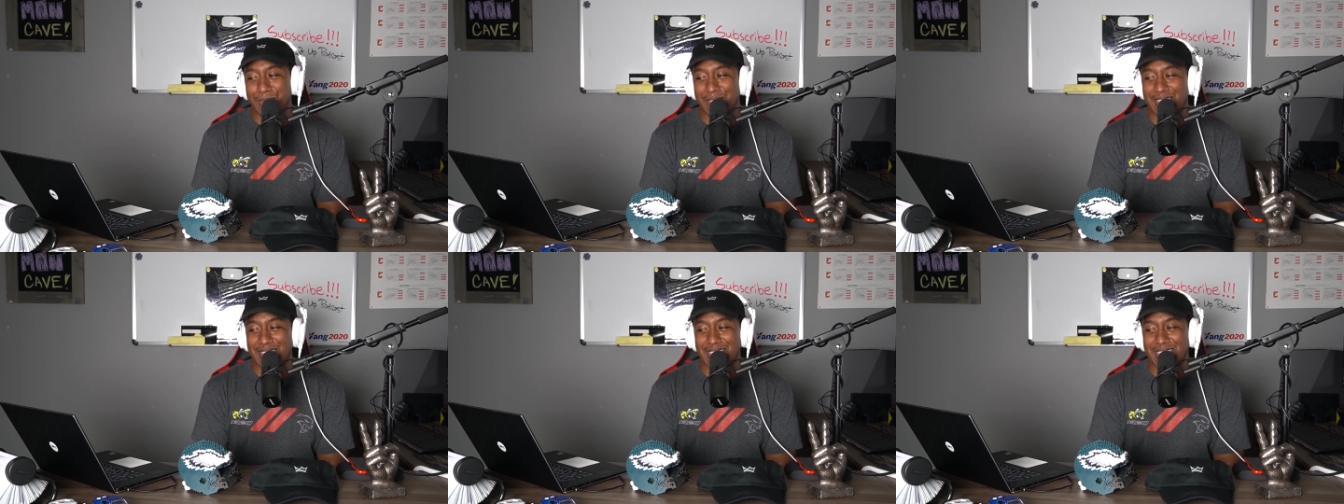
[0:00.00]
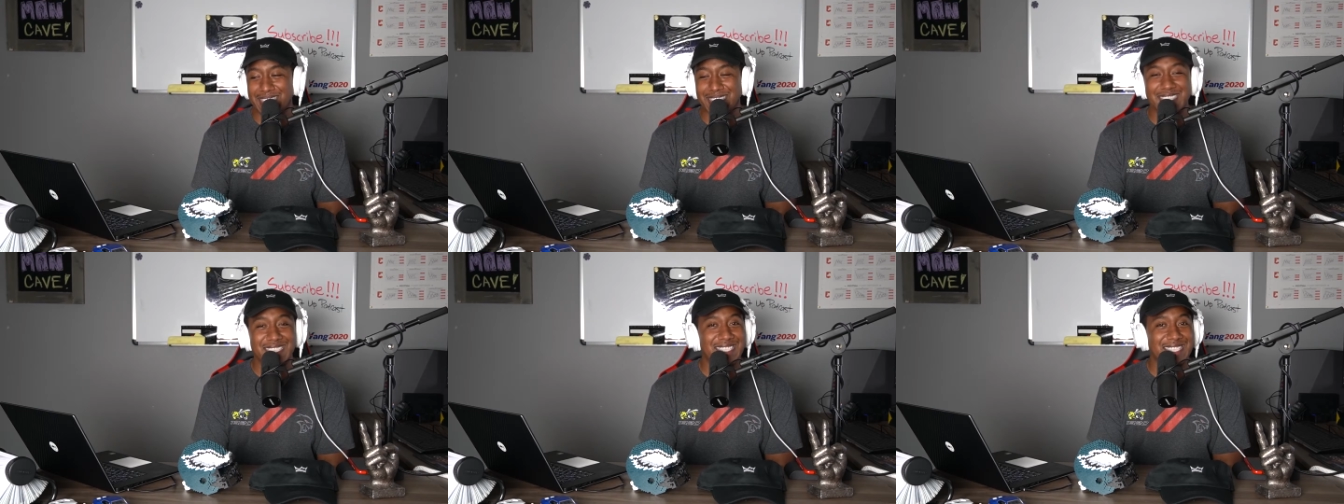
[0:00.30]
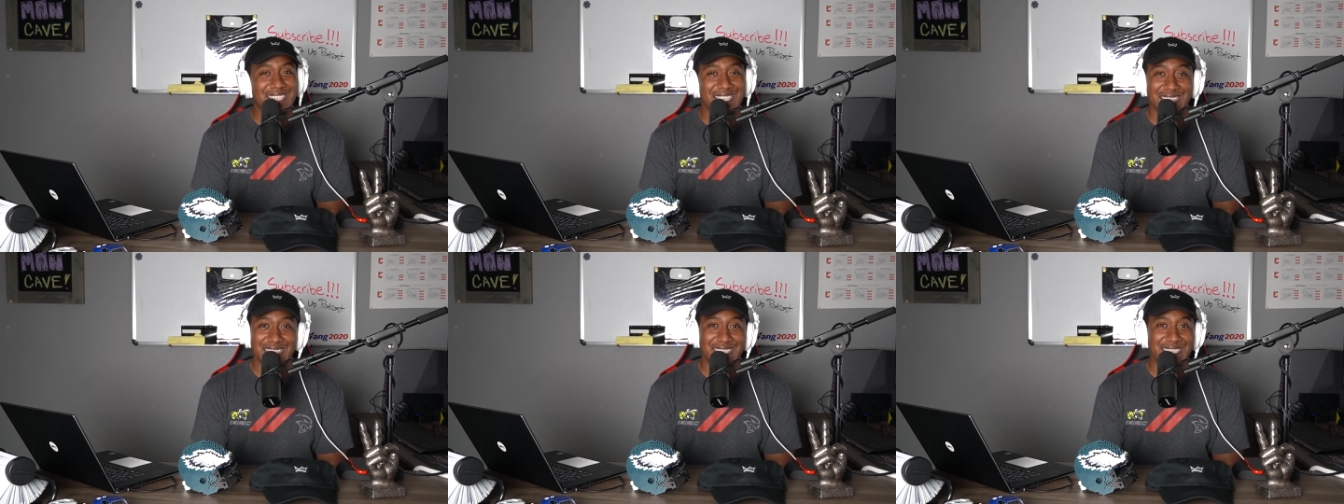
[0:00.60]
this is
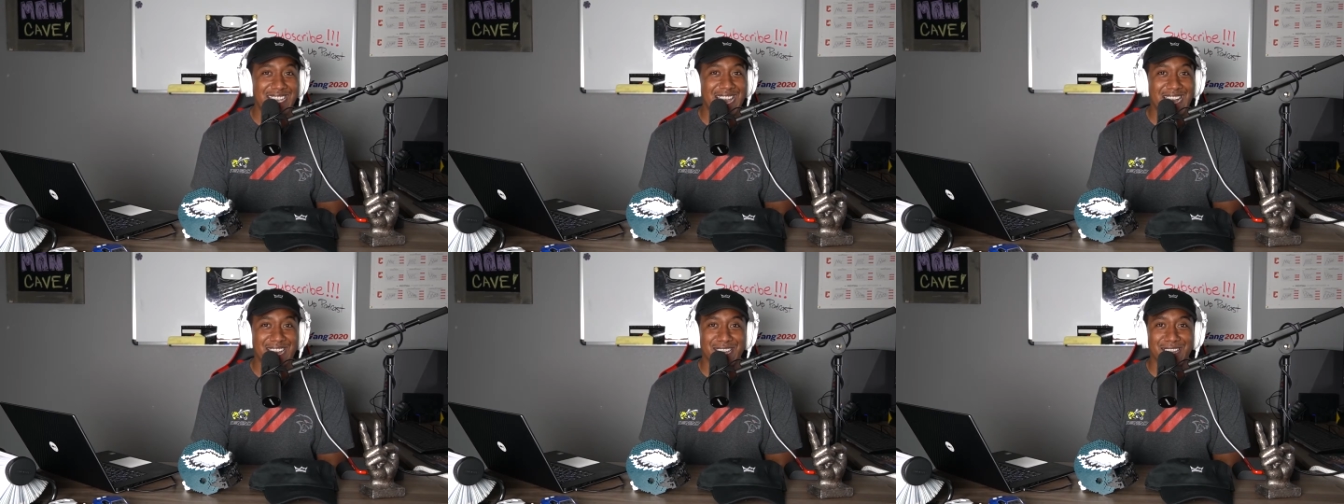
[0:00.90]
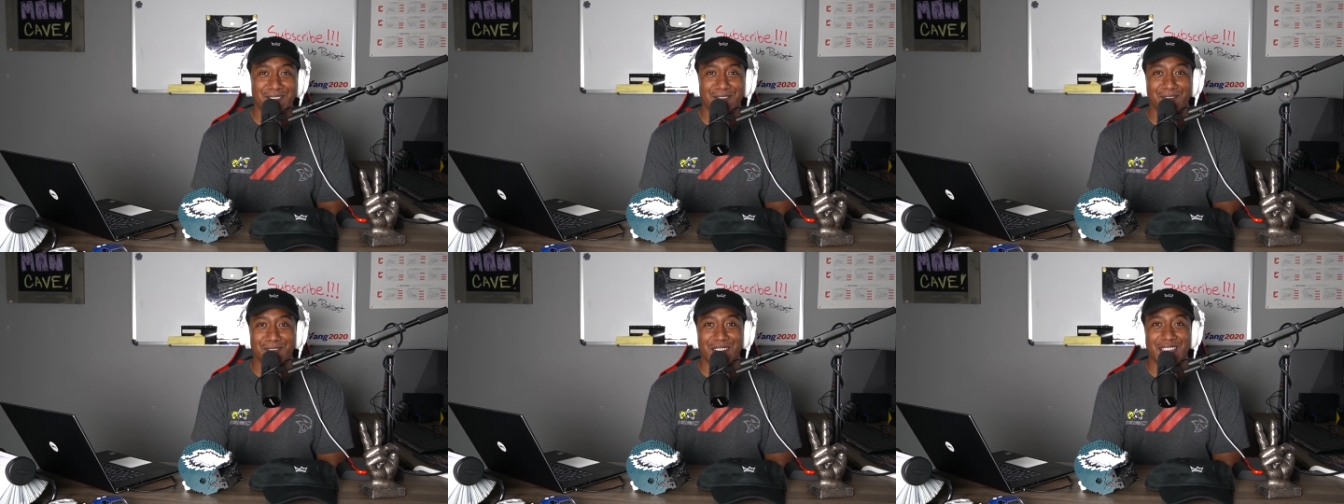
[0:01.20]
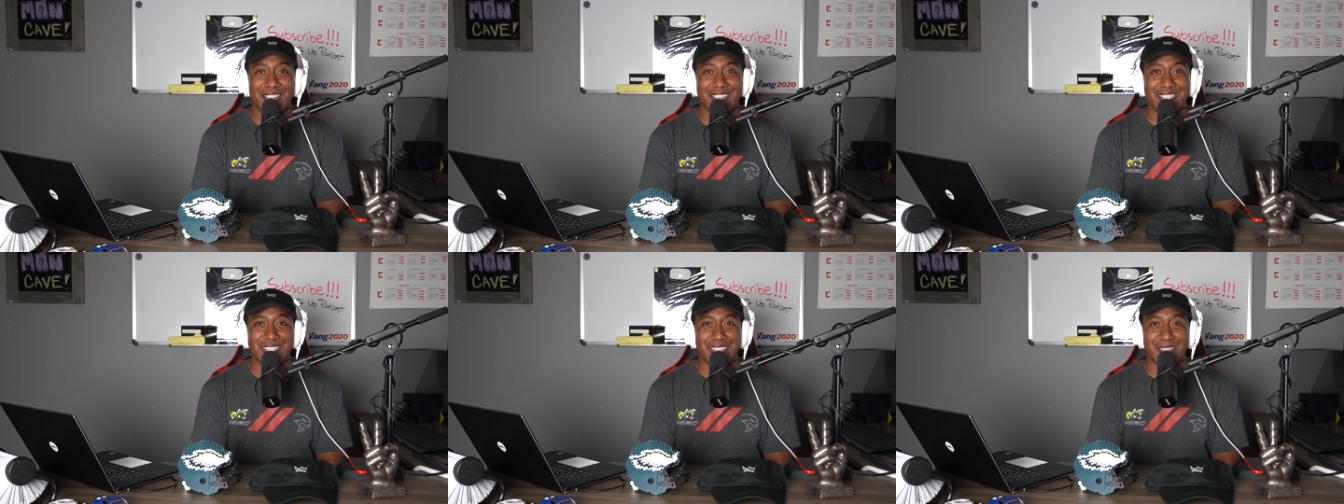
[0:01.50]
this is not good for
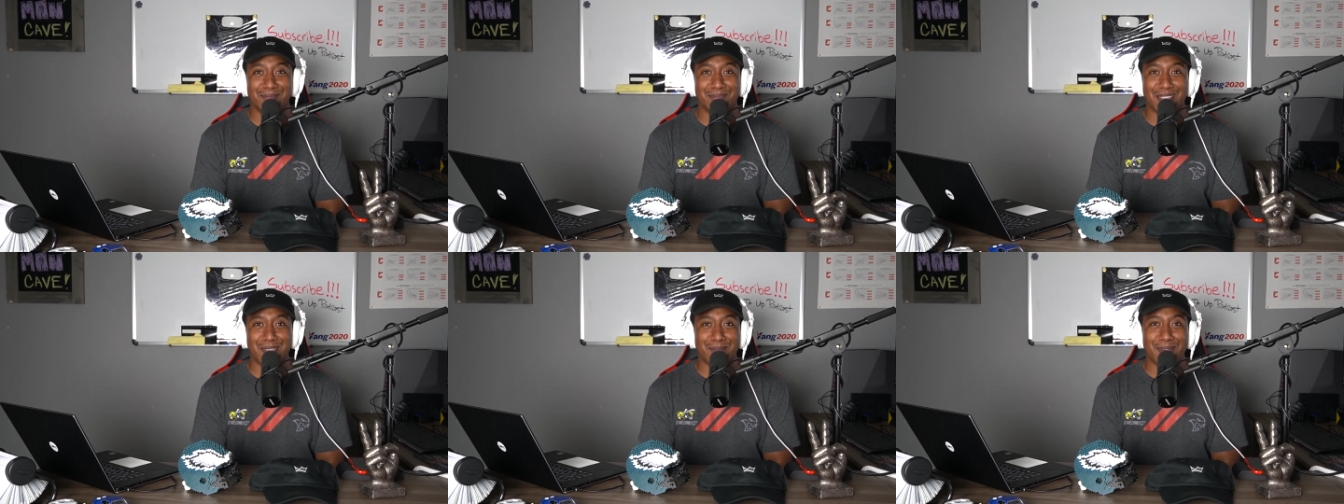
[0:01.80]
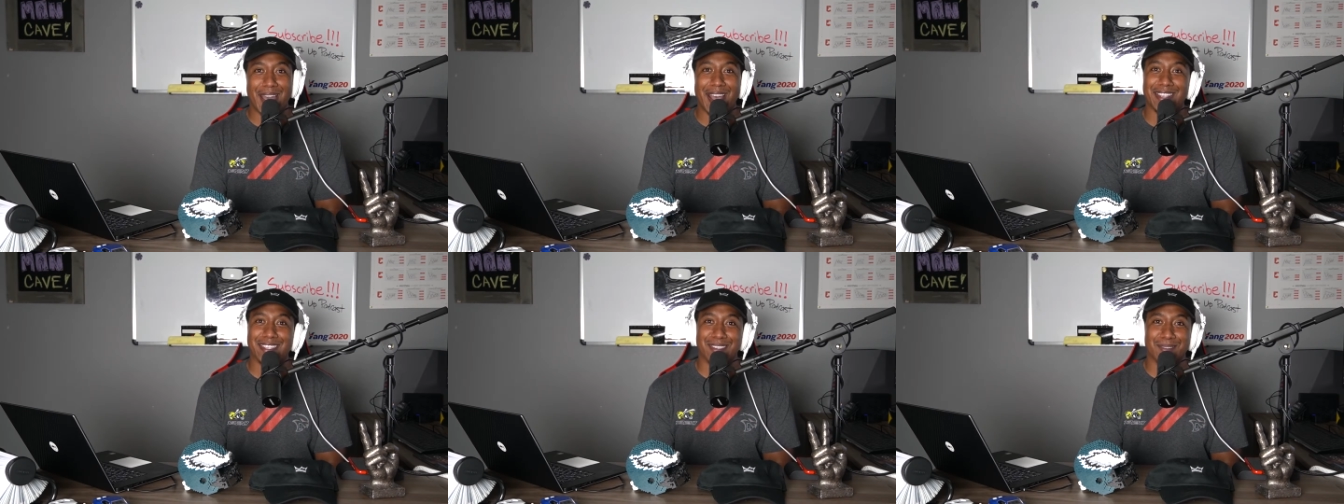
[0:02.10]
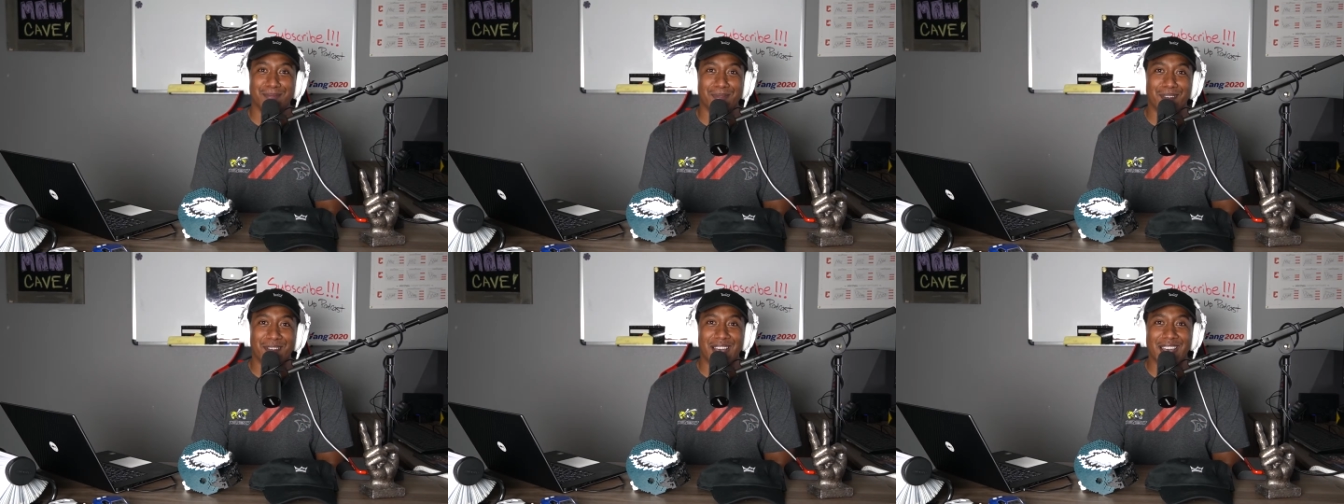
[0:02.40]
NCAA
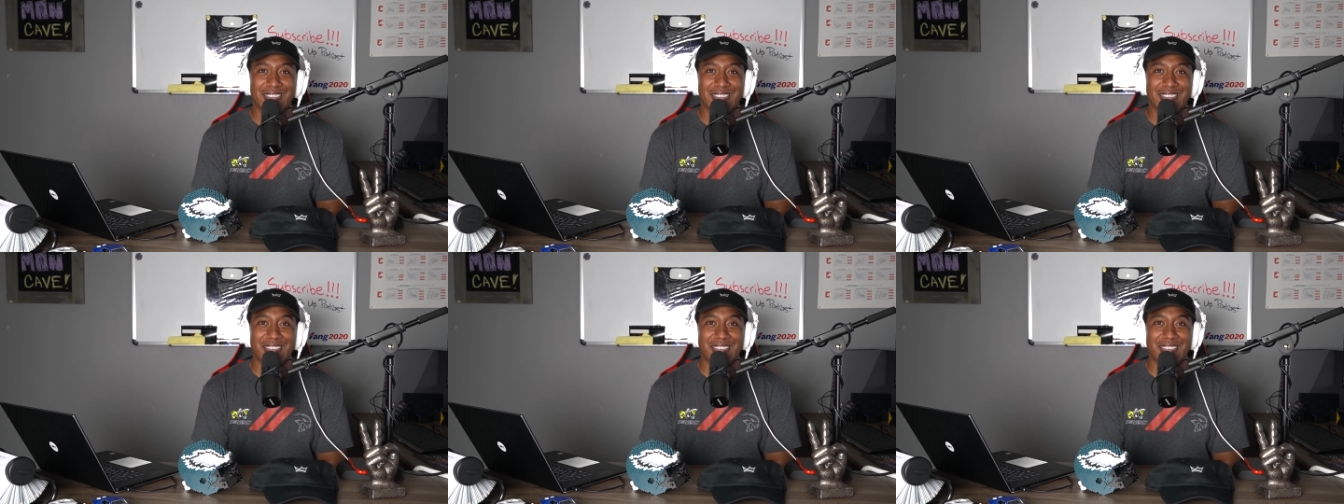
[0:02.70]
basketball.